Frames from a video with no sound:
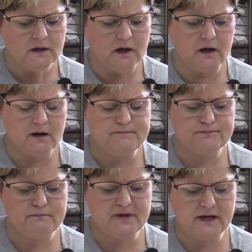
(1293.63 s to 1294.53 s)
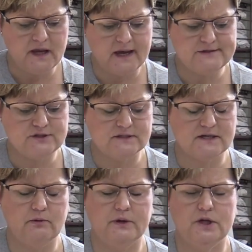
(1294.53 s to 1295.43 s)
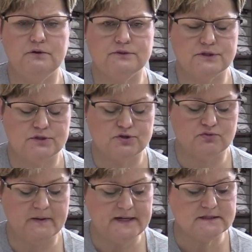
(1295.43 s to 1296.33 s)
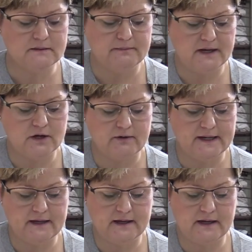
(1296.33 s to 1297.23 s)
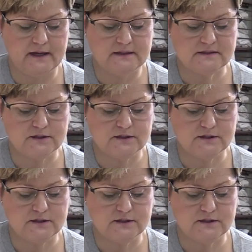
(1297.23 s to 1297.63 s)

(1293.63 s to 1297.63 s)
Medications that we use to treat migraine headaches,